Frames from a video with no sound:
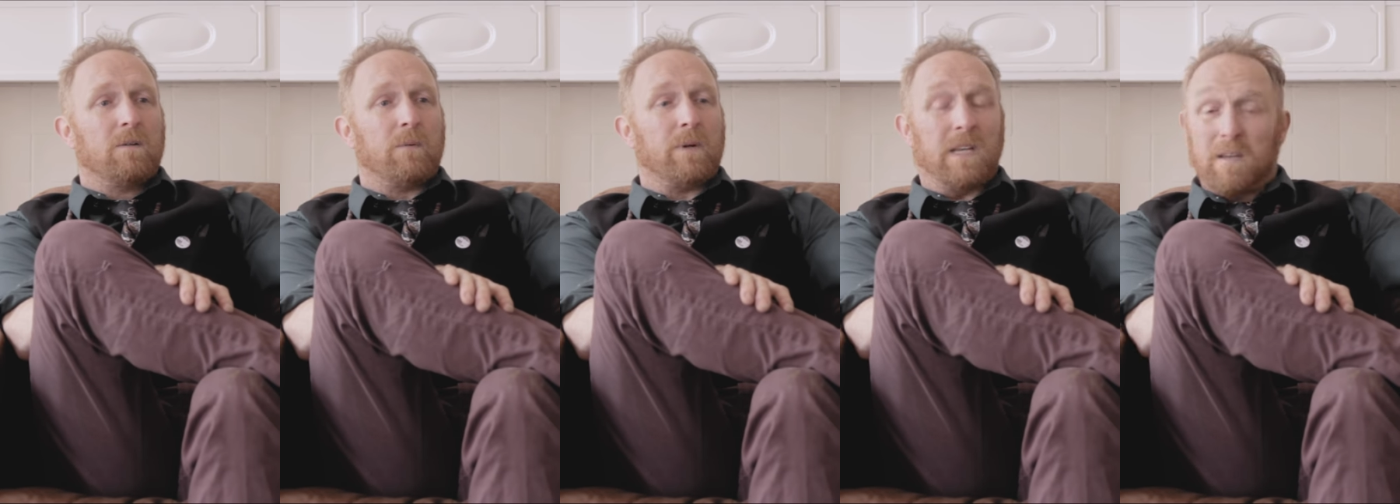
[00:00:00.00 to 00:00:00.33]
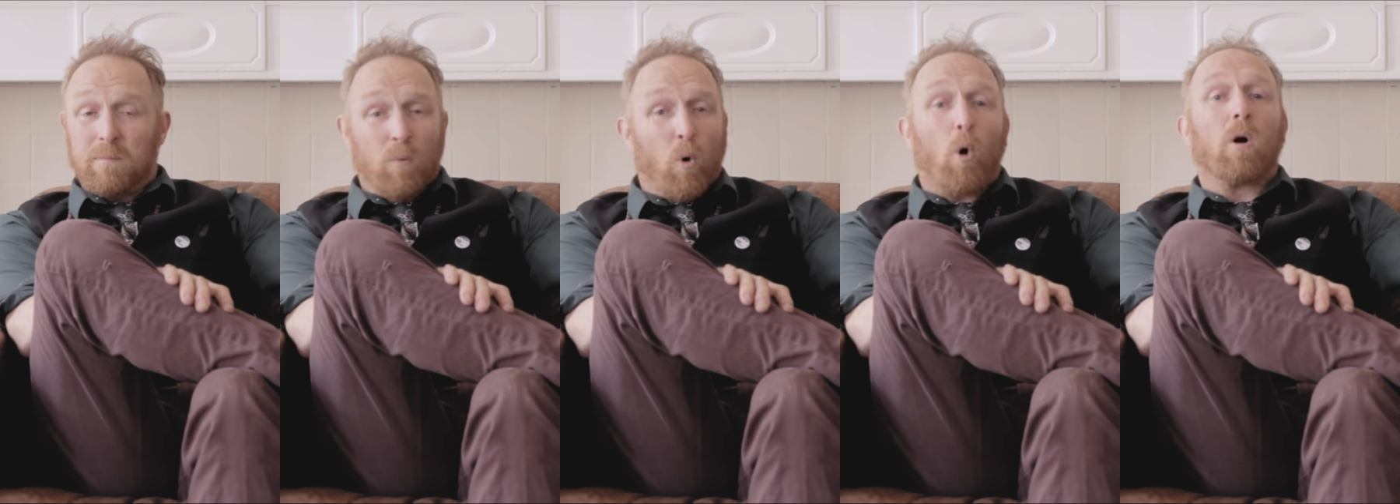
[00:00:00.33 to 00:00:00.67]
we
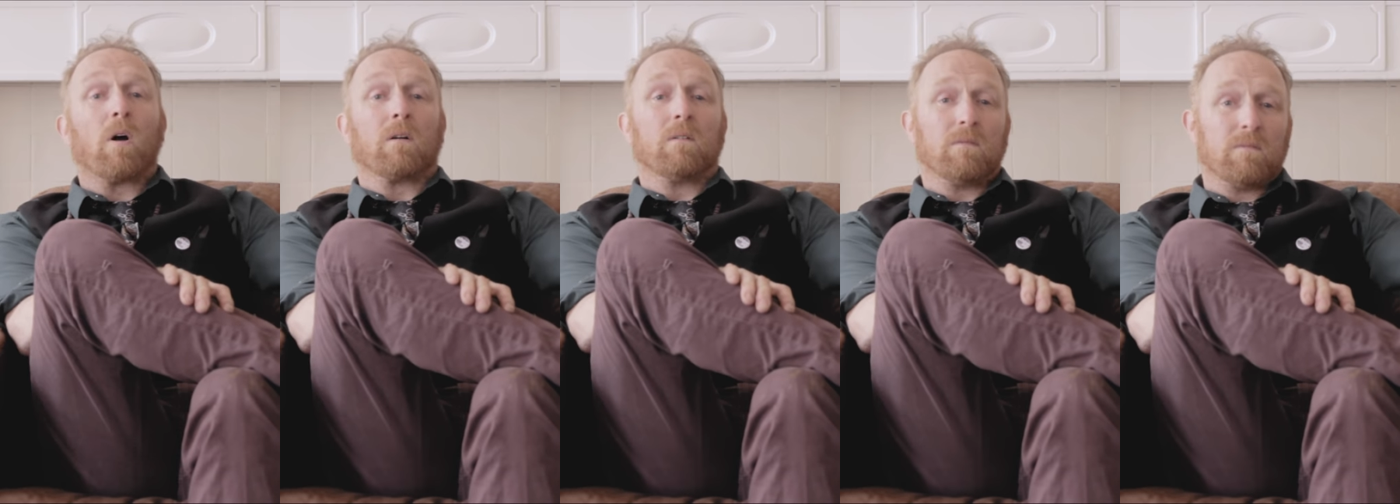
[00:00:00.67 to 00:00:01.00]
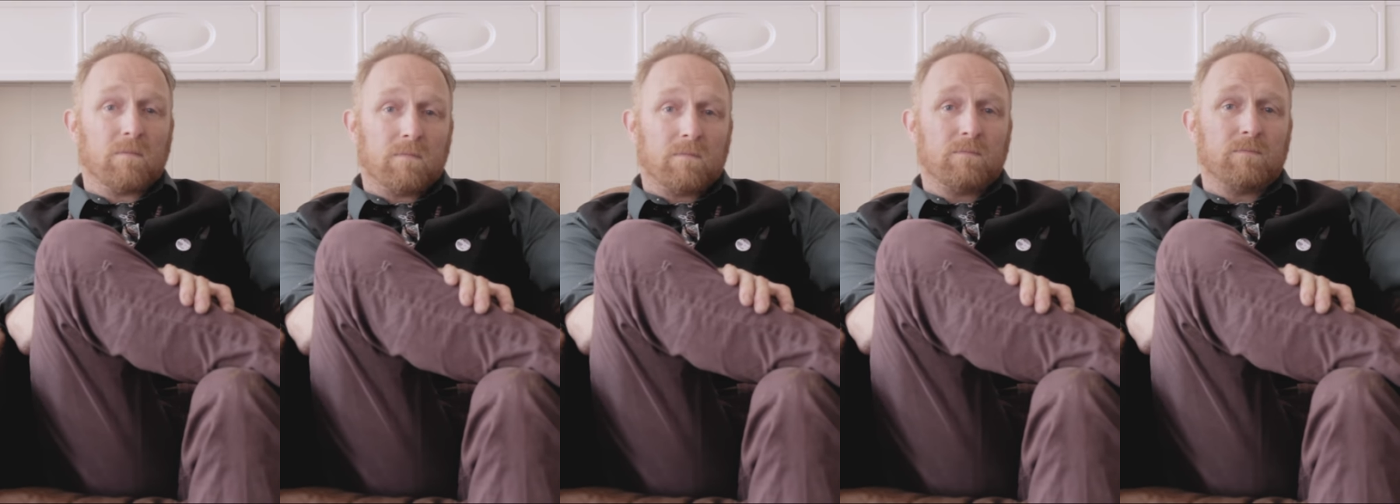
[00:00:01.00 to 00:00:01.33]
need more
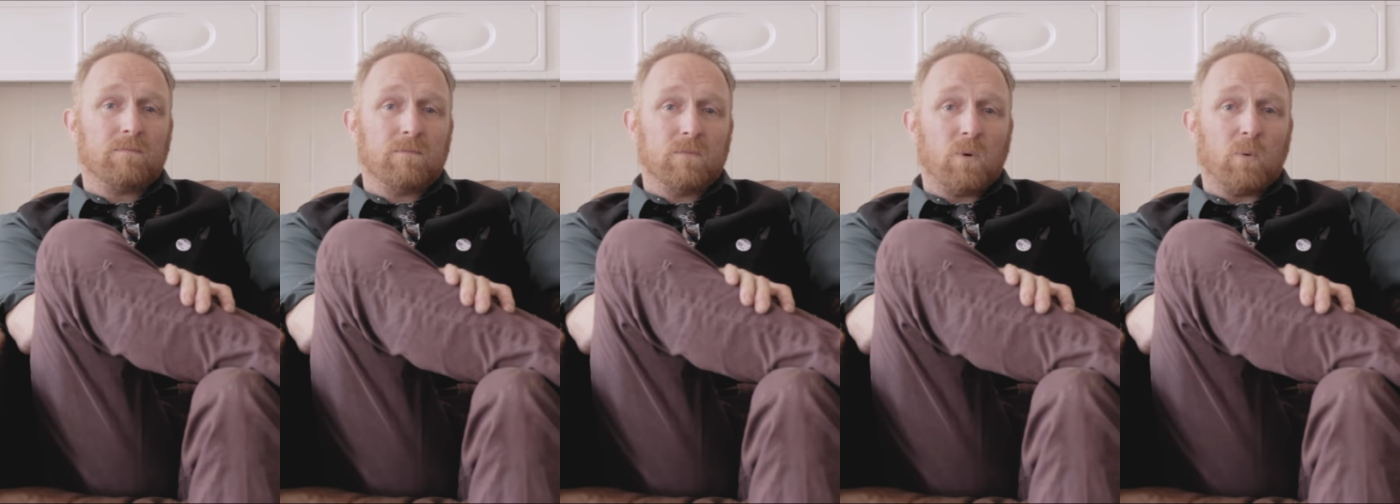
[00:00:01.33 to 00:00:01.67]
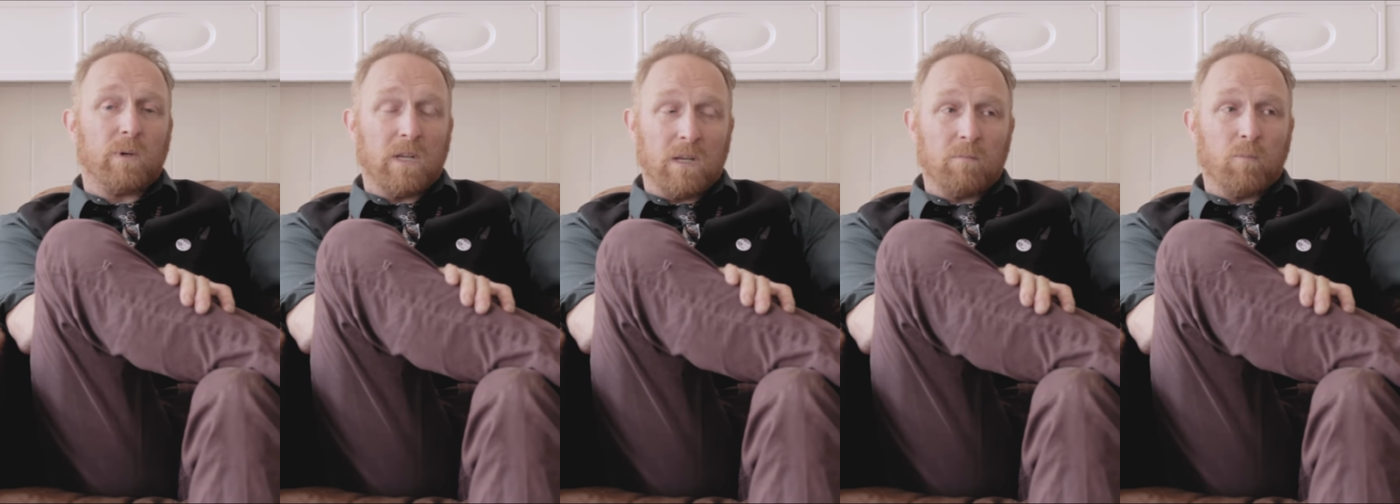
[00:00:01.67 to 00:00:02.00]

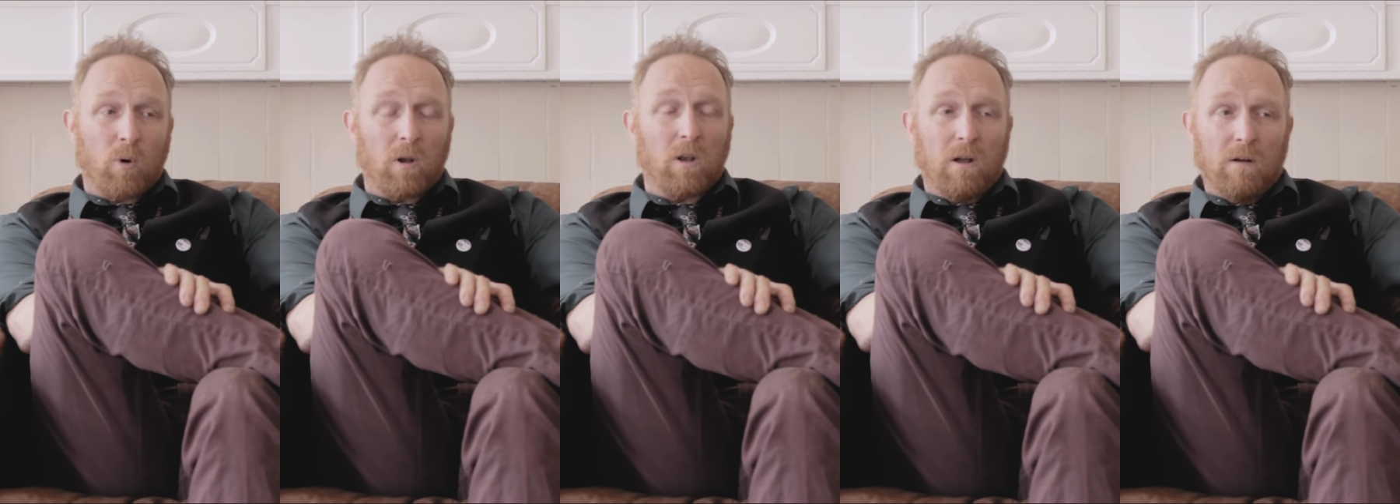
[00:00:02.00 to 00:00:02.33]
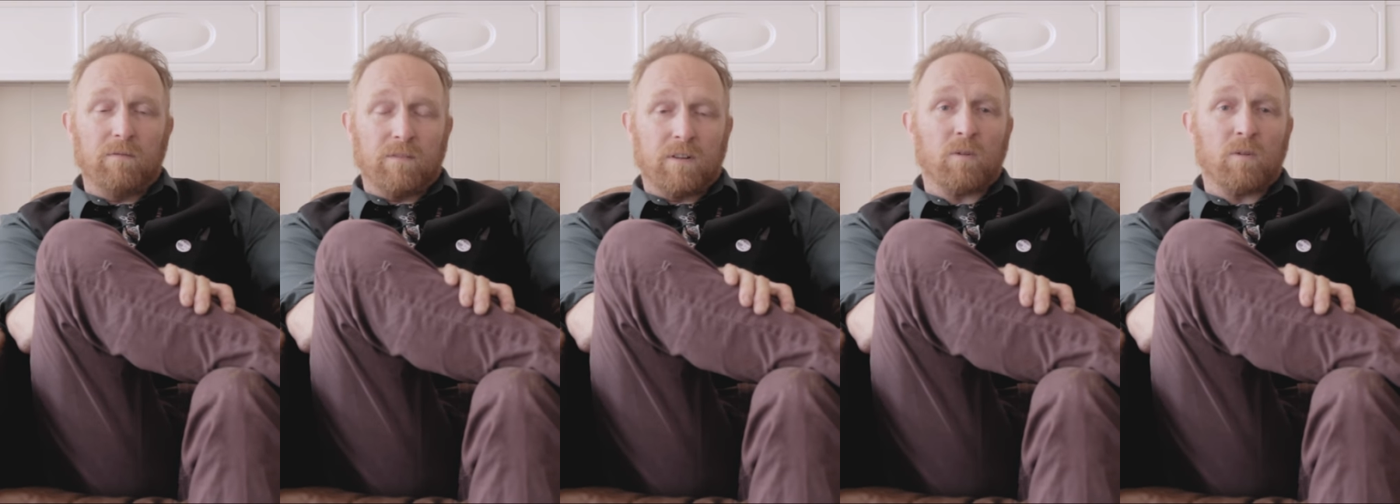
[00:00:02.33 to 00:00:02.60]
love